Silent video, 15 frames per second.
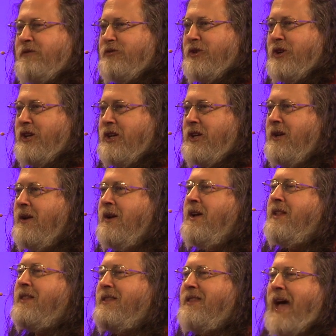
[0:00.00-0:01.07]
free,
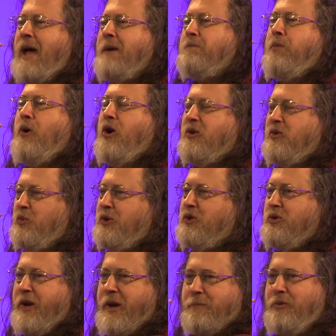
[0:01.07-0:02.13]
that part would
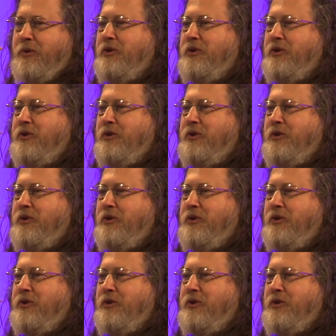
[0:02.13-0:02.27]
trample